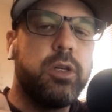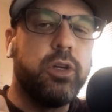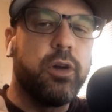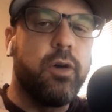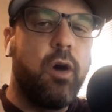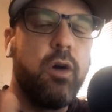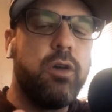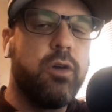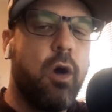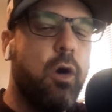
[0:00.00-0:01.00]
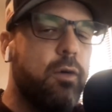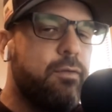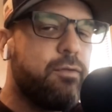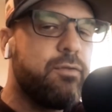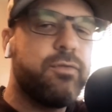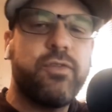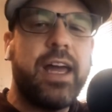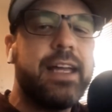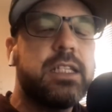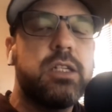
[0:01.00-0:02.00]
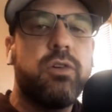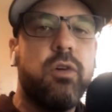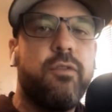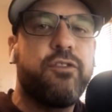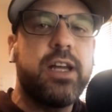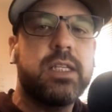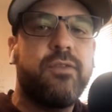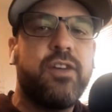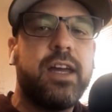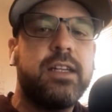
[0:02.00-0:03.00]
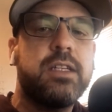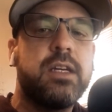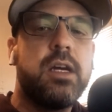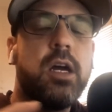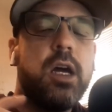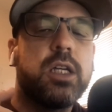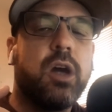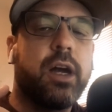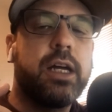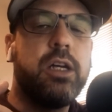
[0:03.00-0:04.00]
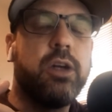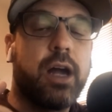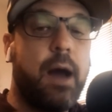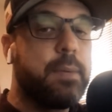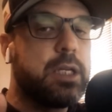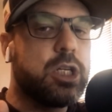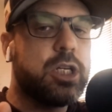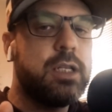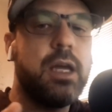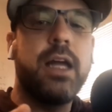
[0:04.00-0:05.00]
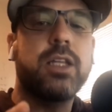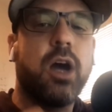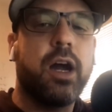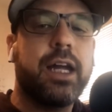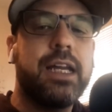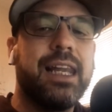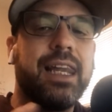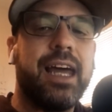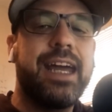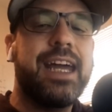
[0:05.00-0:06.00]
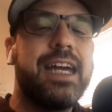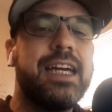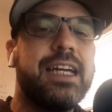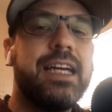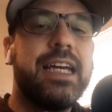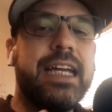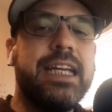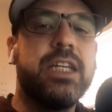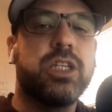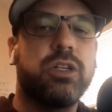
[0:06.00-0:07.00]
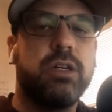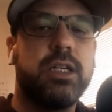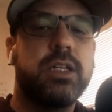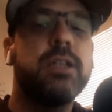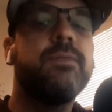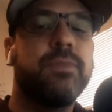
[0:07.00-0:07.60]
your your own fans and your friends of fans target your competition, and target like industries.